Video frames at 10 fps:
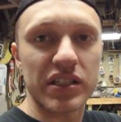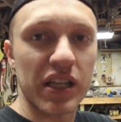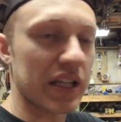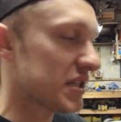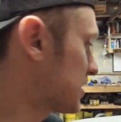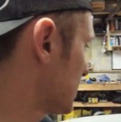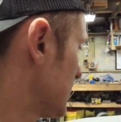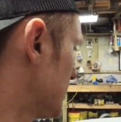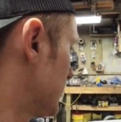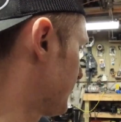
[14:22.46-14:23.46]
to this,
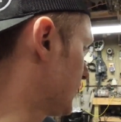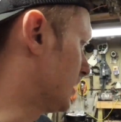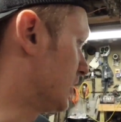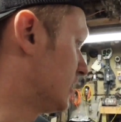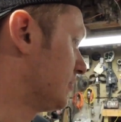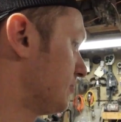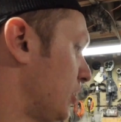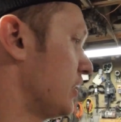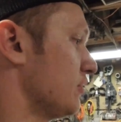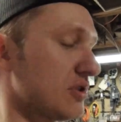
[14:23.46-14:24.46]
um,
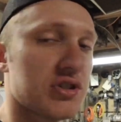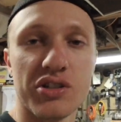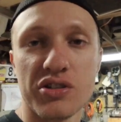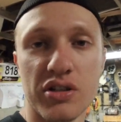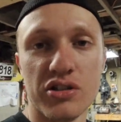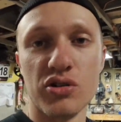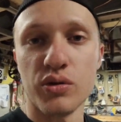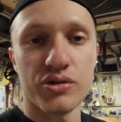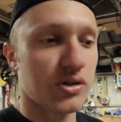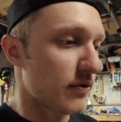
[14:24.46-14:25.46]
but it was just the
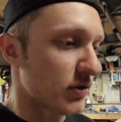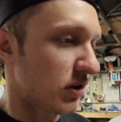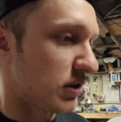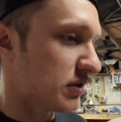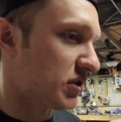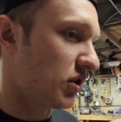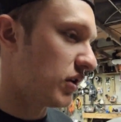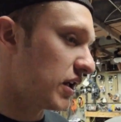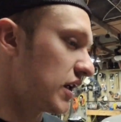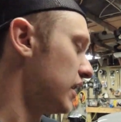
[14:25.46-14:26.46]
two-wheel drive car. So
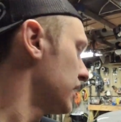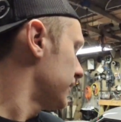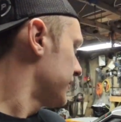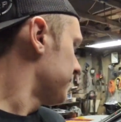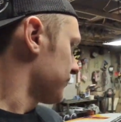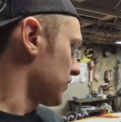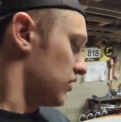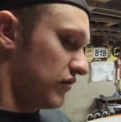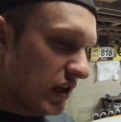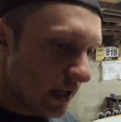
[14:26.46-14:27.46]
like
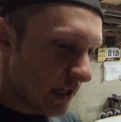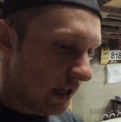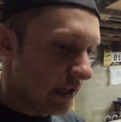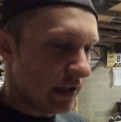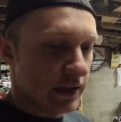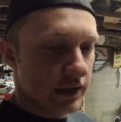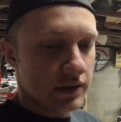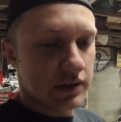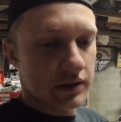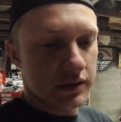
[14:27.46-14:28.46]
you've got to kind of
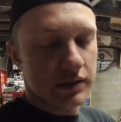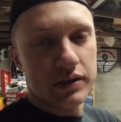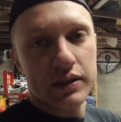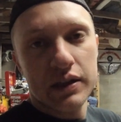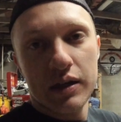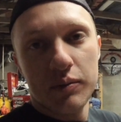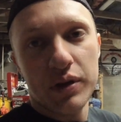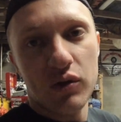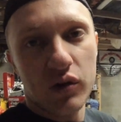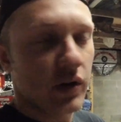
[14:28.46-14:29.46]

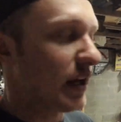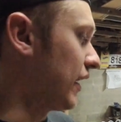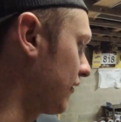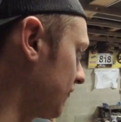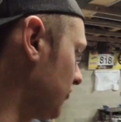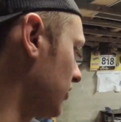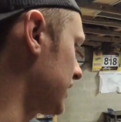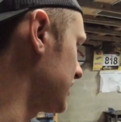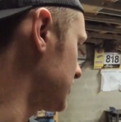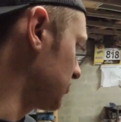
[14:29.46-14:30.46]
be a little careful, I
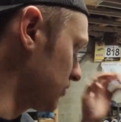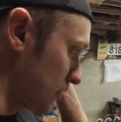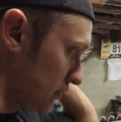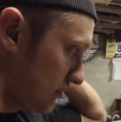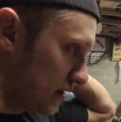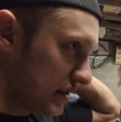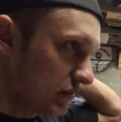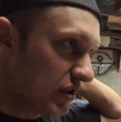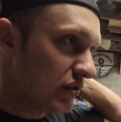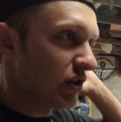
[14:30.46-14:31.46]
guess,
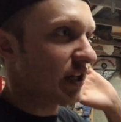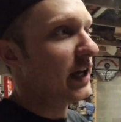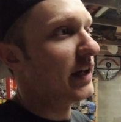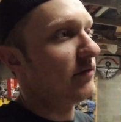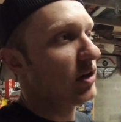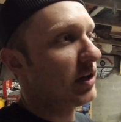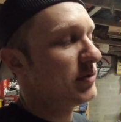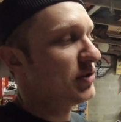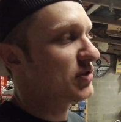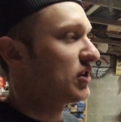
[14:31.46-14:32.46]
when you're looking at Rod
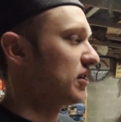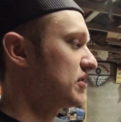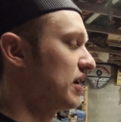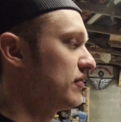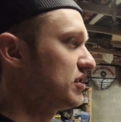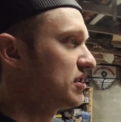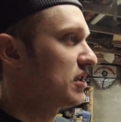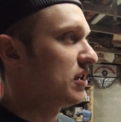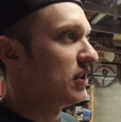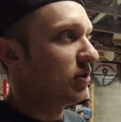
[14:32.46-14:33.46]
Millen's R X sevens.
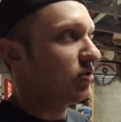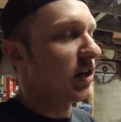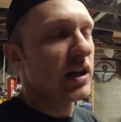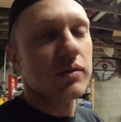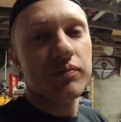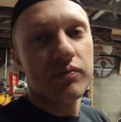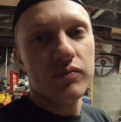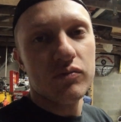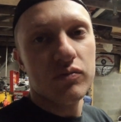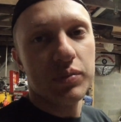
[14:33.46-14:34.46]
You got to
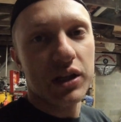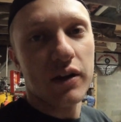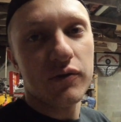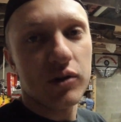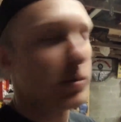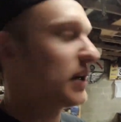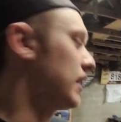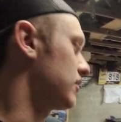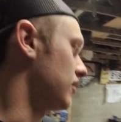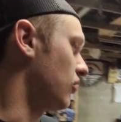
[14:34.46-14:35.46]
be careful to pick
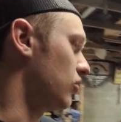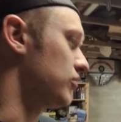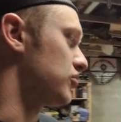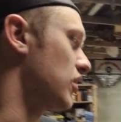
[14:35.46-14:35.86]
out the all-wheel